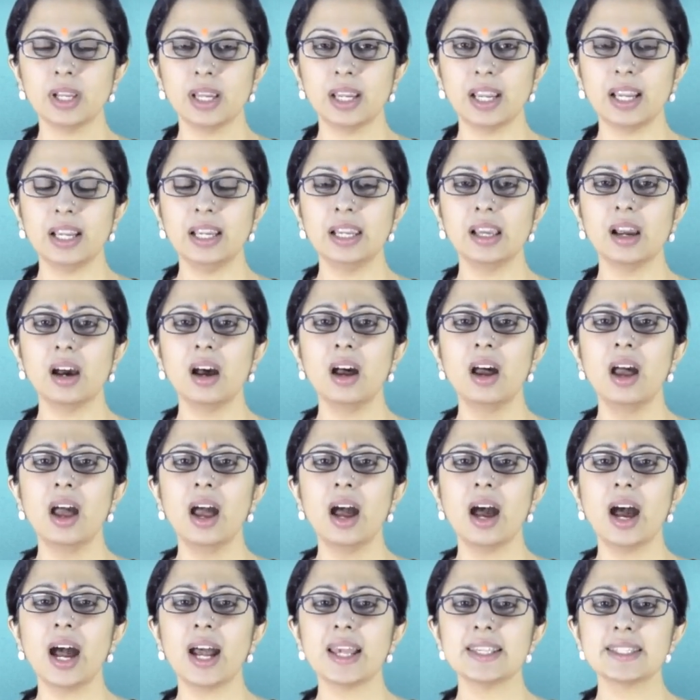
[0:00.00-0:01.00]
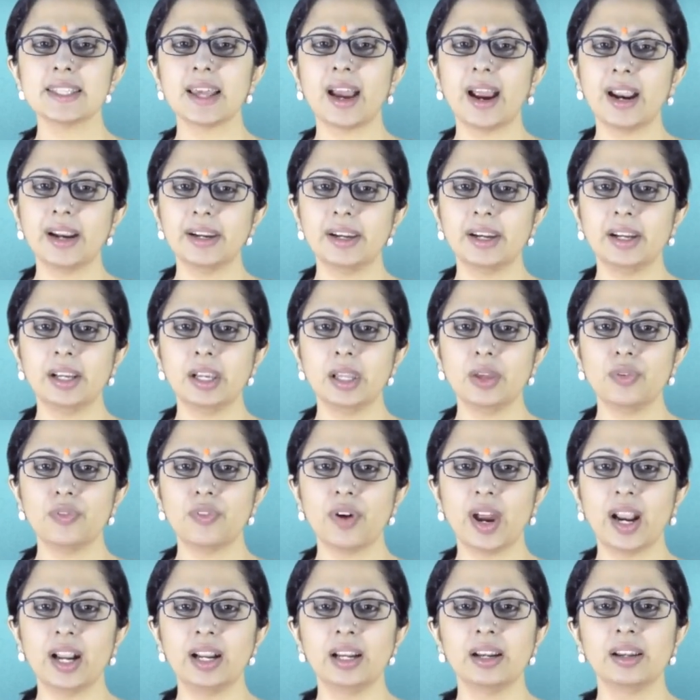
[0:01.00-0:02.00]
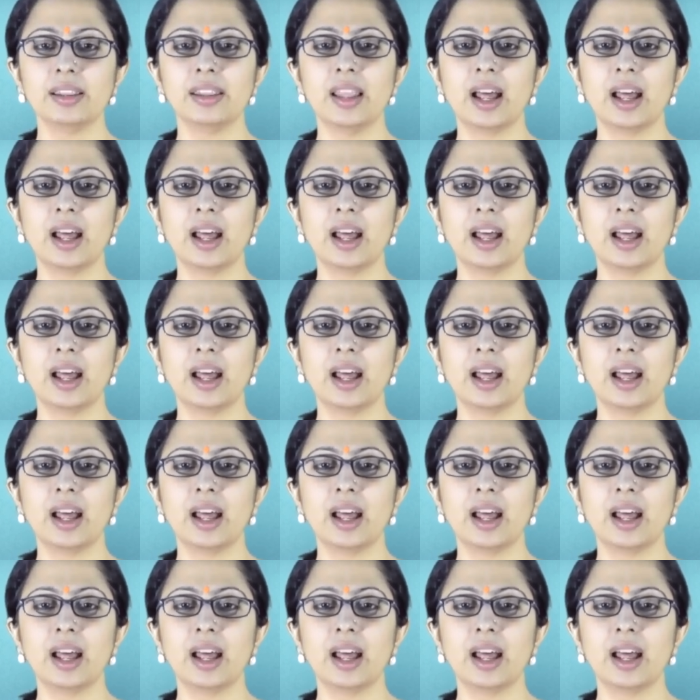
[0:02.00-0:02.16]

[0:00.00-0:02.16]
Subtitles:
India has identified